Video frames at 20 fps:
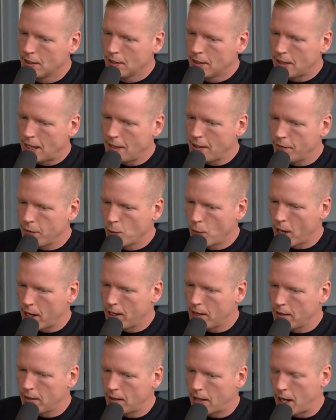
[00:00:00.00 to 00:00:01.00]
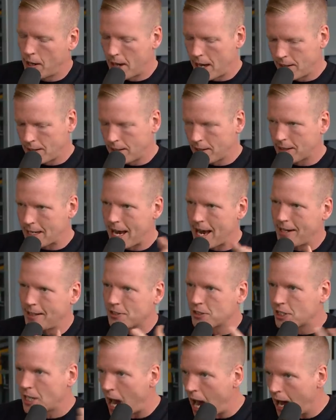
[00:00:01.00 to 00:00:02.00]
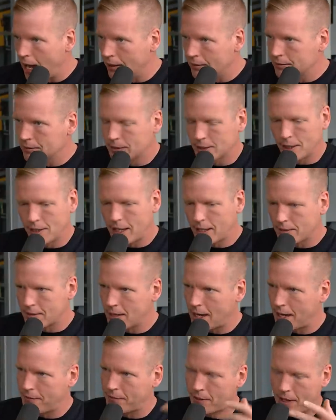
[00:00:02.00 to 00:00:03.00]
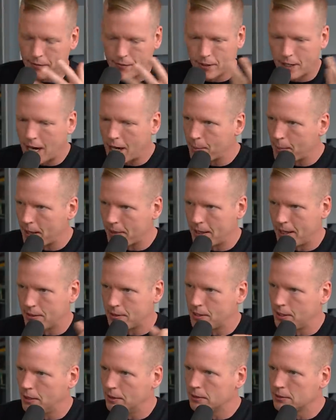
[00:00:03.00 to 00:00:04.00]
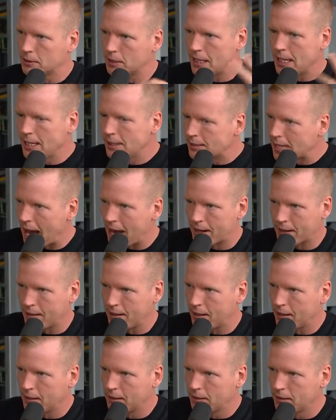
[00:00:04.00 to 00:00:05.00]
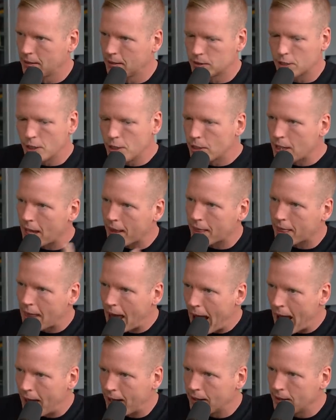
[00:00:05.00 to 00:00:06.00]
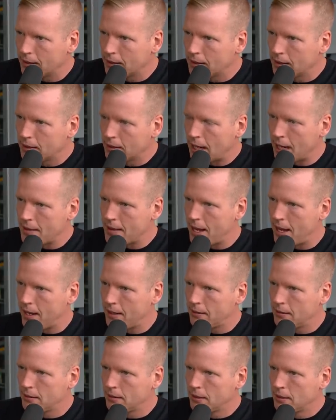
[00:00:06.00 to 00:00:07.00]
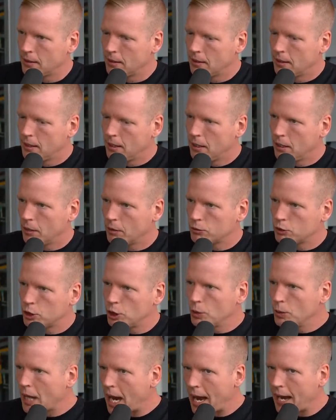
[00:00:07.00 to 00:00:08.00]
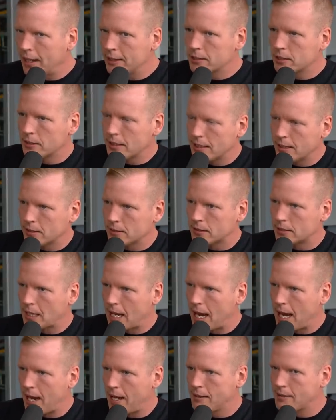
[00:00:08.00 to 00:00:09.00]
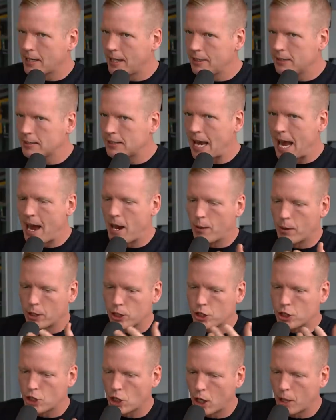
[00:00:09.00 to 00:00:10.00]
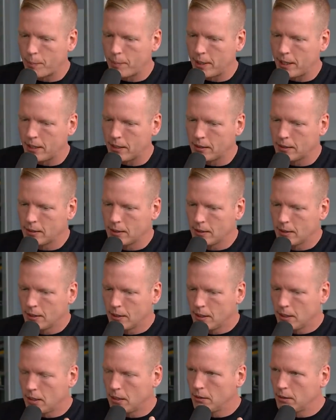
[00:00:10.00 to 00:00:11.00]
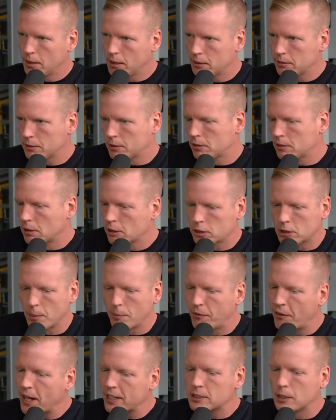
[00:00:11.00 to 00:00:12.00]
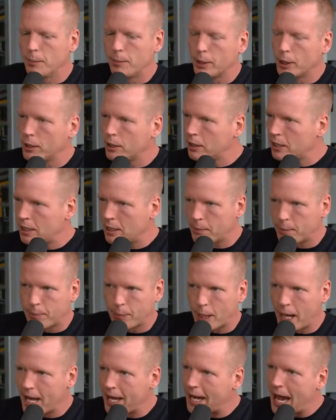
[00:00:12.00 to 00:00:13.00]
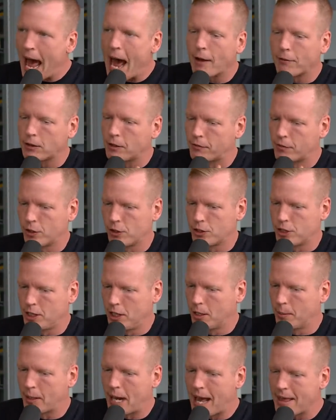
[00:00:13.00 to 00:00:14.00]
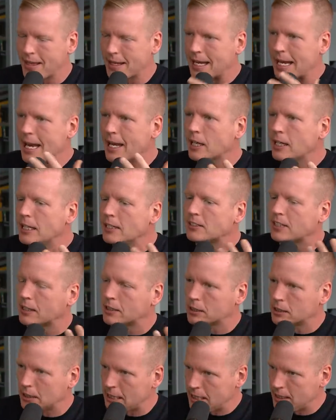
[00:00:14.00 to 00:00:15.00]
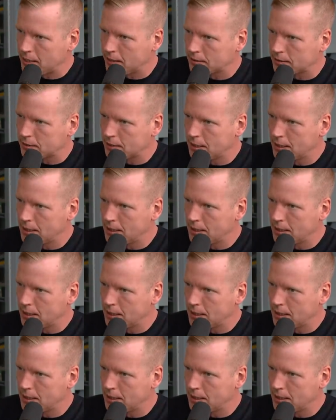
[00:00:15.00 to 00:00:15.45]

and if you wanted, oh, and, and Cannon's gone, so that's I, I forgot about that too. So he's out of there. So you got that, and then you know, two guys on the inside, Titus Howard, Sharping. You know, there's there's some flexibility to play it out the first year, but I think Icky's the cleanest.